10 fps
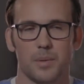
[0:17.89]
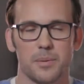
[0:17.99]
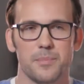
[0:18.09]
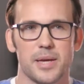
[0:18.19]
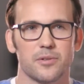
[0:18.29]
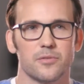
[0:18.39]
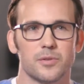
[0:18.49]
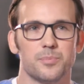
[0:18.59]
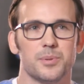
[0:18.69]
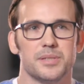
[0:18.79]
Mommy
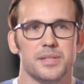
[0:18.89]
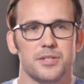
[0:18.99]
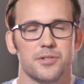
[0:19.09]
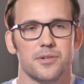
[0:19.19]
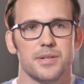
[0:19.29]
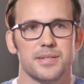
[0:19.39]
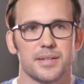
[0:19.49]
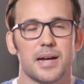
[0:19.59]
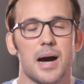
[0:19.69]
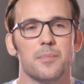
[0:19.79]
Makeover procedure is a
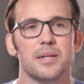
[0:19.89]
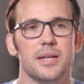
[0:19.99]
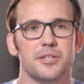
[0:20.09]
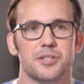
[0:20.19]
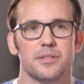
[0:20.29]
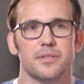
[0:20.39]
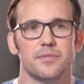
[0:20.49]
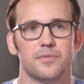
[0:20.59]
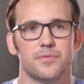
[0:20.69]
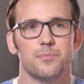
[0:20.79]
combination of
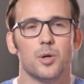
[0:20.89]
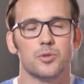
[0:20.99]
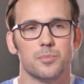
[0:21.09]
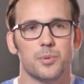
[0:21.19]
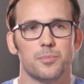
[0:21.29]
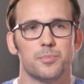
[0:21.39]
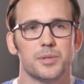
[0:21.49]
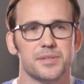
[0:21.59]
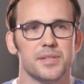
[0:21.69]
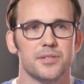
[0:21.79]
multiple
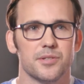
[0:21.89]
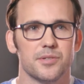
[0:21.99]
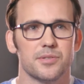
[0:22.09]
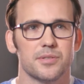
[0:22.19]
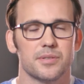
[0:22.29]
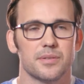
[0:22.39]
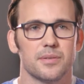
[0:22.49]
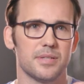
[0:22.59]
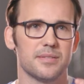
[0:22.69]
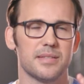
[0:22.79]
procedures.
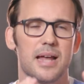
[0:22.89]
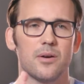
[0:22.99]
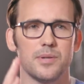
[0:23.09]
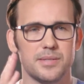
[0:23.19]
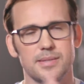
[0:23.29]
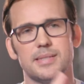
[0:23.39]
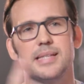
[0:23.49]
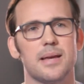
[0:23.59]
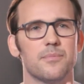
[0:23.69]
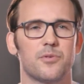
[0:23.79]
It's not always the
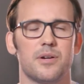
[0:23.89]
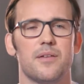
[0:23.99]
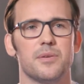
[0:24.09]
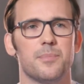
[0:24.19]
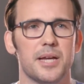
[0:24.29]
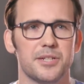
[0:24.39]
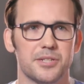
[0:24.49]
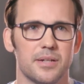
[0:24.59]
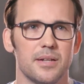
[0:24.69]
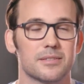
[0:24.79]
same for every
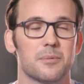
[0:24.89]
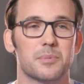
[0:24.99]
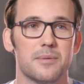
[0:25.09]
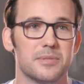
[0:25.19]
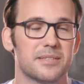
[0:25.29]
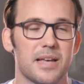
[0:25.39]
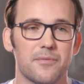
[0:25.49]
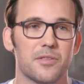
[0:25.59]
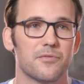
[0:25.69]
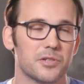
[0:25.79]
patient. Sometimes it's
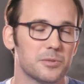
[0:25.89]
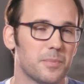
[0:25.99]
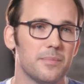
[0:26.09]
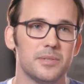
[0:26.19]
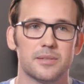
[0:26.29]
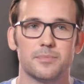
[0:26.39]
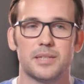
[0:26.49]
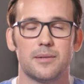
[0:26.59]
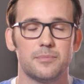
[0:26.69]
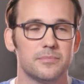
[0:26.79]
after the first baby,
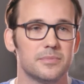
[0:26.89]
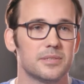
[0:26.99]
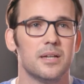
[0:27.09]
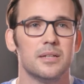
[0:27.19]
sometimes